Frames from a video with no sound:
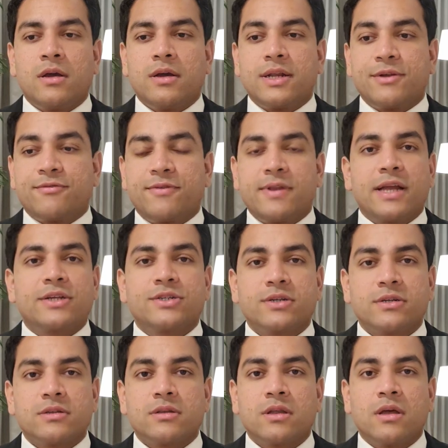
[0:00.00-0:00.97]

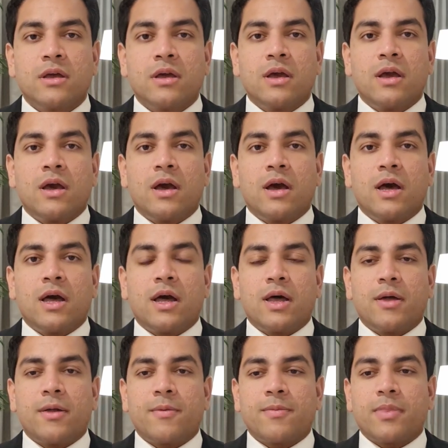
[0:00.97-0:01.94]
reflection
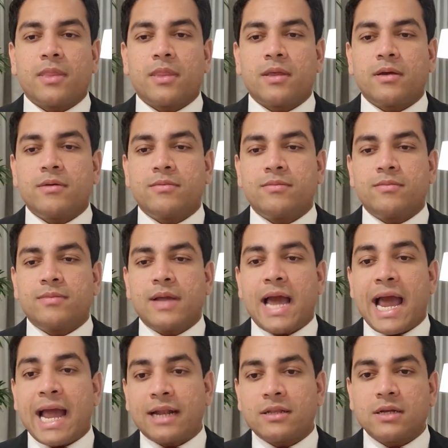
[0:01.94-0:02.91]

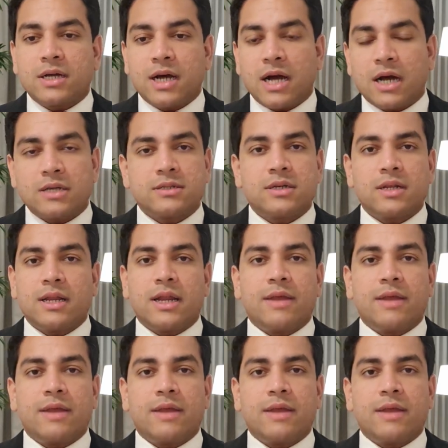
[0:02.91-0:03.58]
at the castle,